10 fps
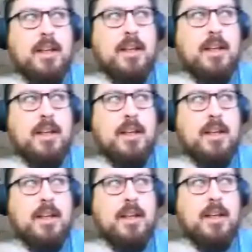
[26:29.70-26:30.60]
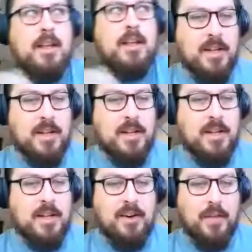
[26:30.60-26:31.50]
other half of his shop, he's got
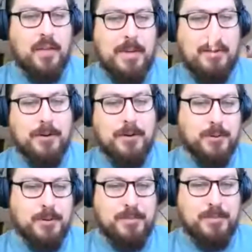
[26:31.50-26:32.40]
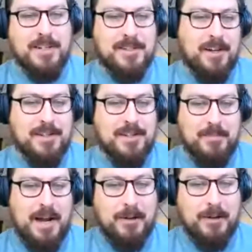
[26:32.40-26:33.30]
all these power tools, band saws
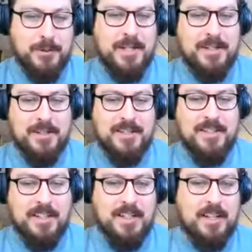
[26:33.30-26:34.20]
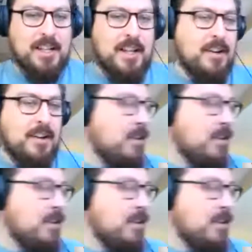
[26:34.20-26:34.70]
and power jointers and things like that.